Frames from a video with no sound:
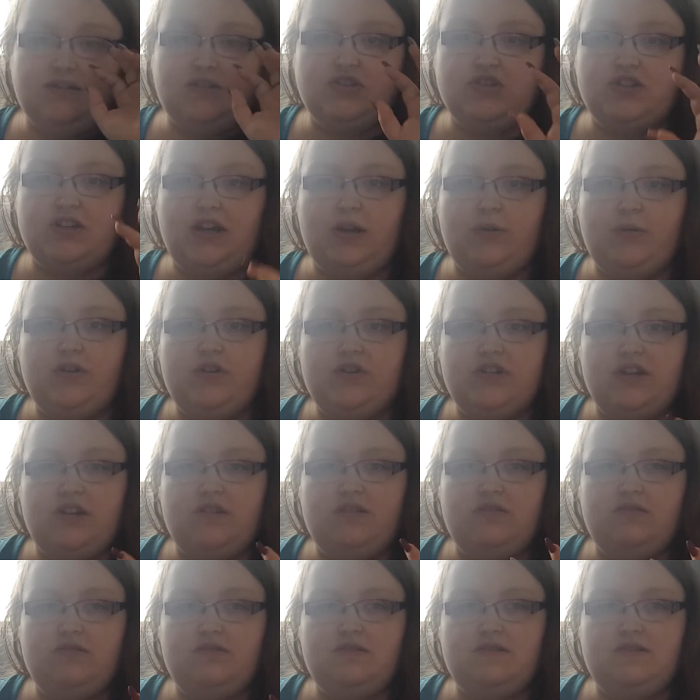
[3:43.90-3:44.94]
shower
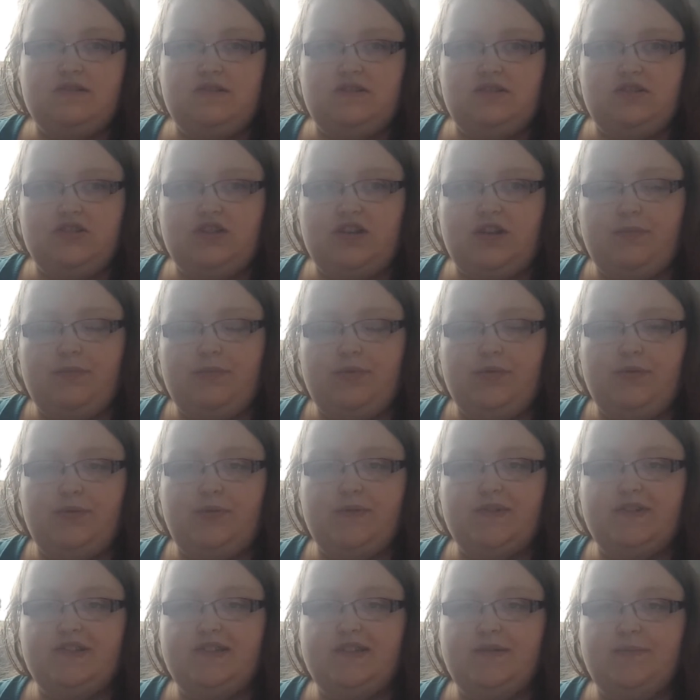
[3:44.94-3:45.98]
gels and
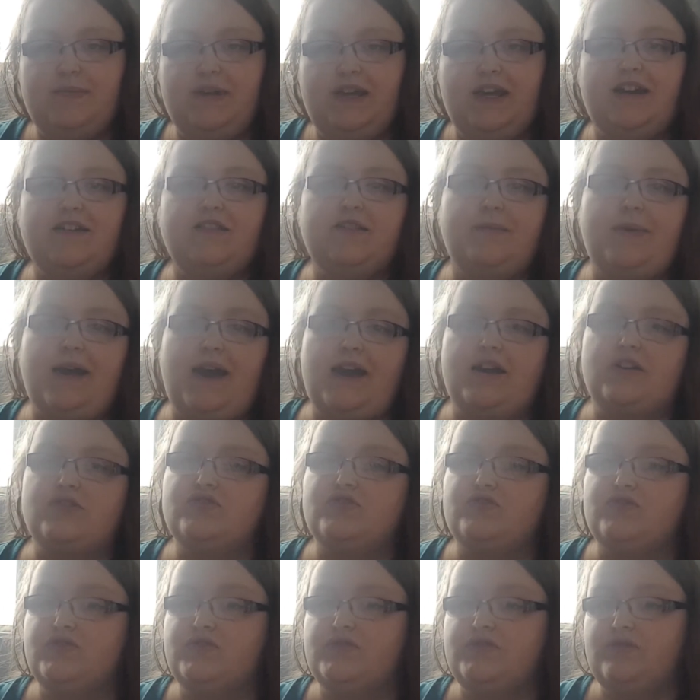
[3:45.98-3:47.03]
shampoos to make them
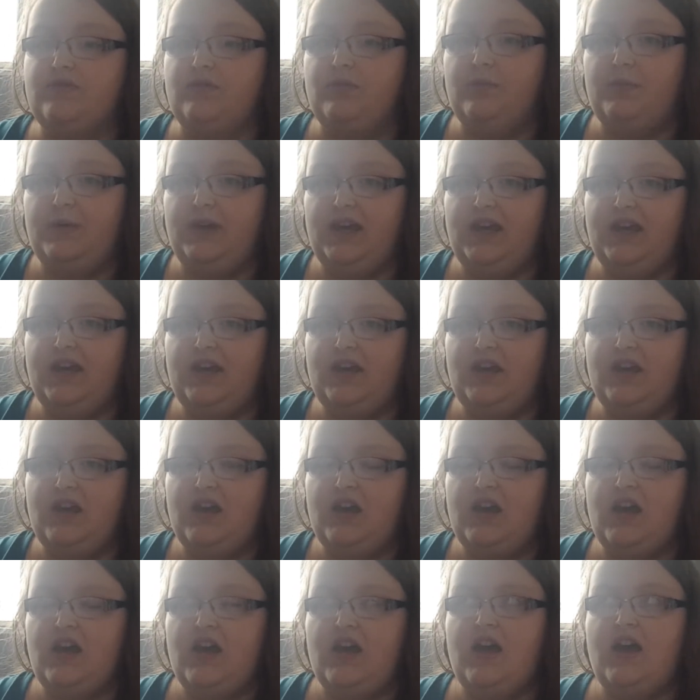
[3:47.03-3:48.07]
extra soapy.
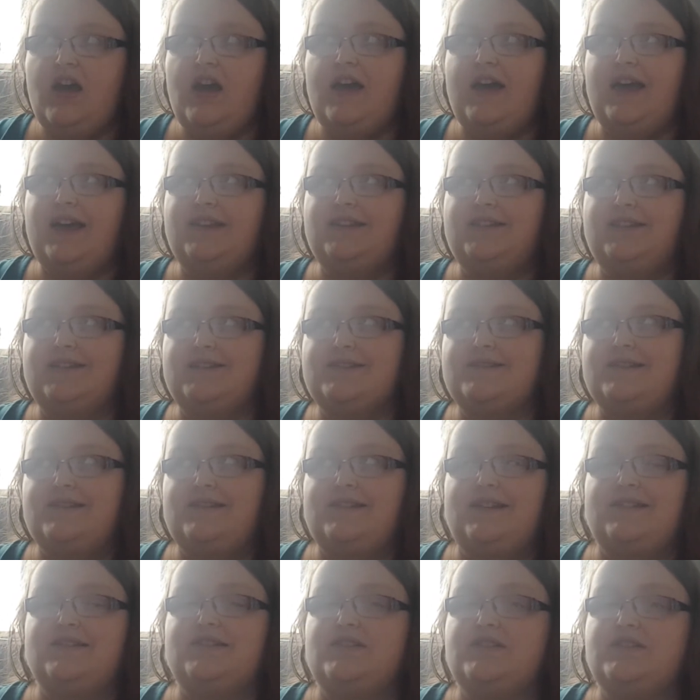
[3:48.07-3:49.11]
It doesn't
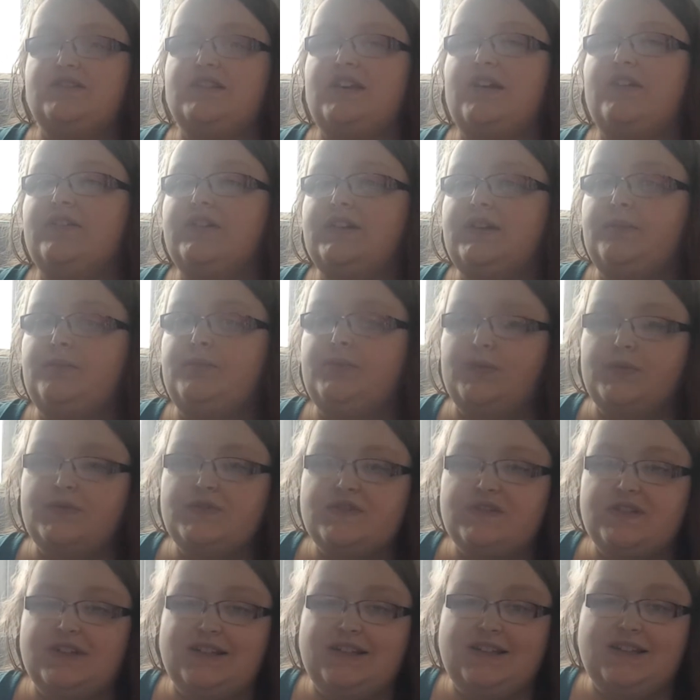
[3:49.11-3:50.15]
necessarily
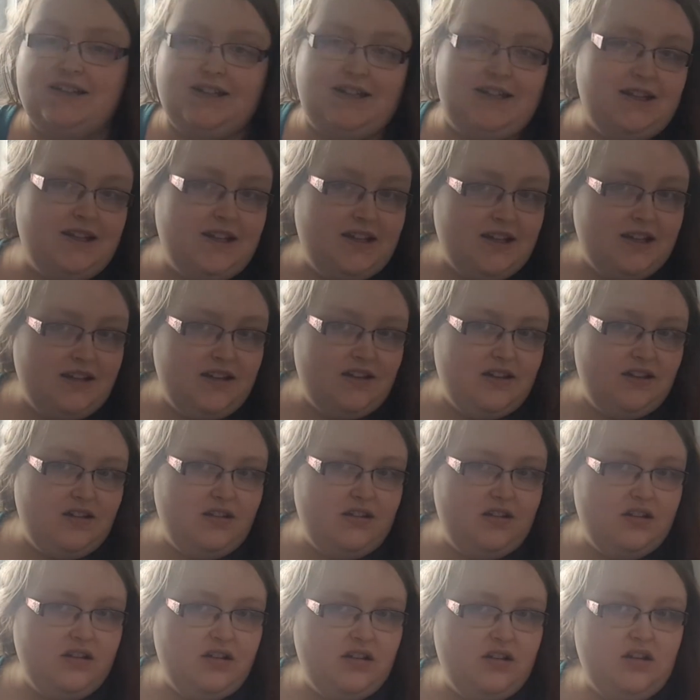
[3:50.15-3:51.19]
boost the cleaning
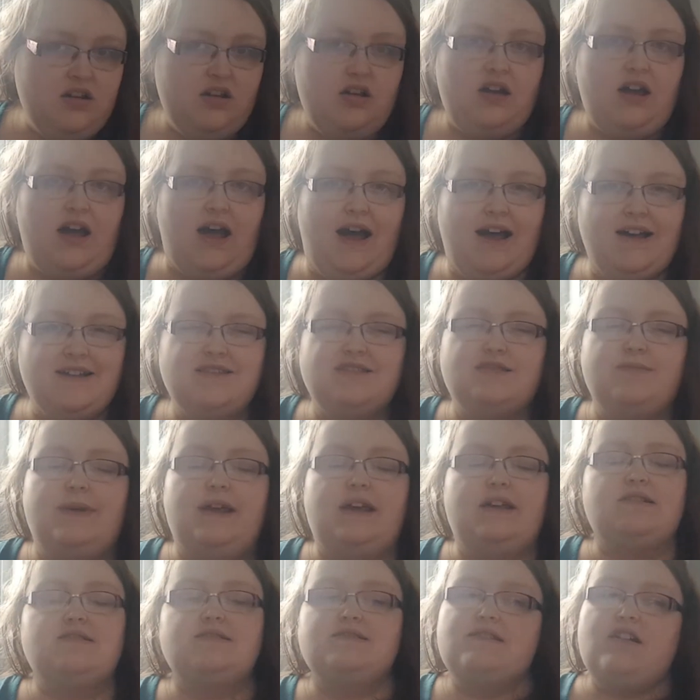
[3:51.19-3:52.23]

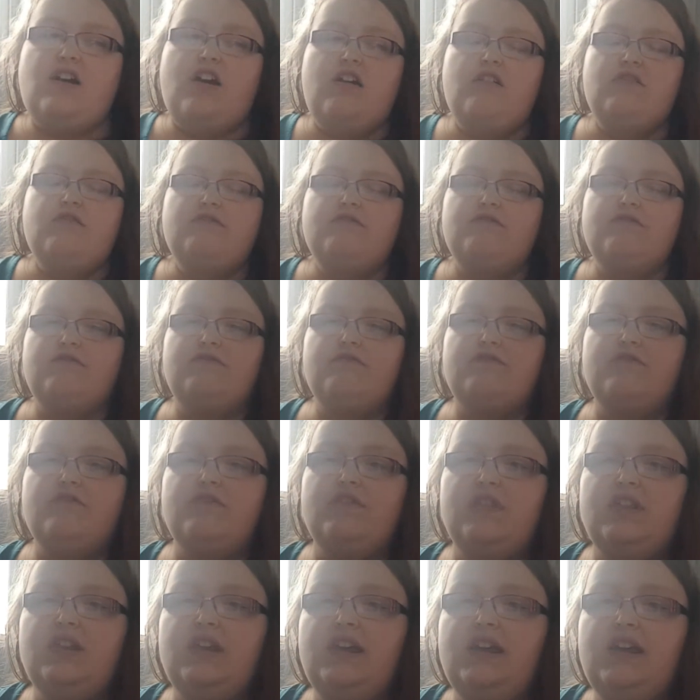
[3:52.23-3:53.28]
aspects of
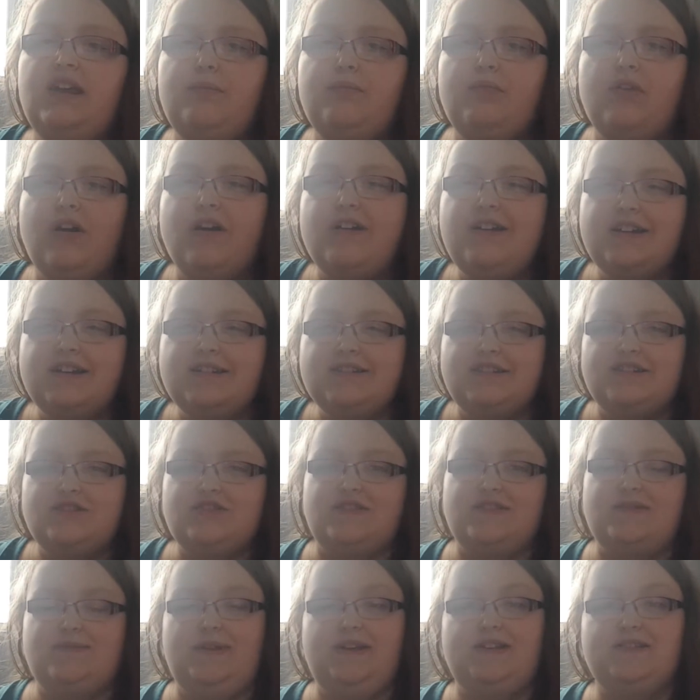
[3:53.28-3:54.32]
the product, it
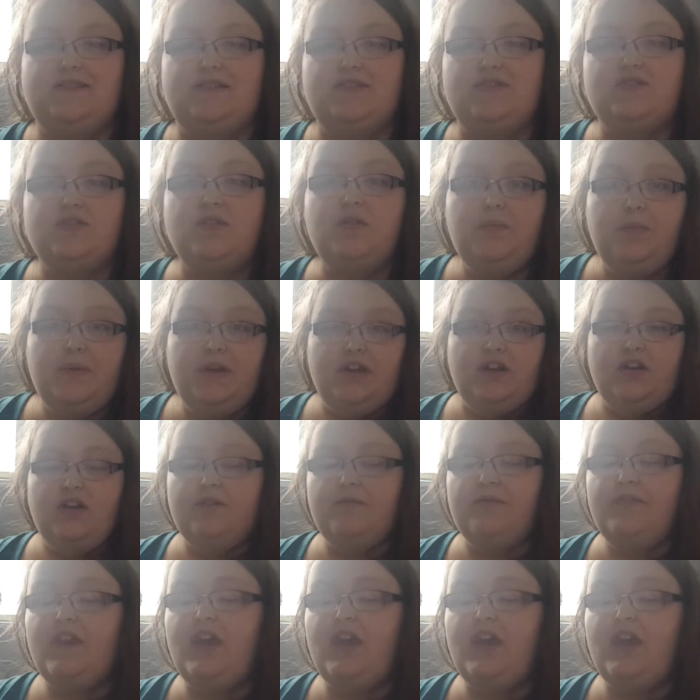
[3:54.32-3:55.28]
just makes it soapier,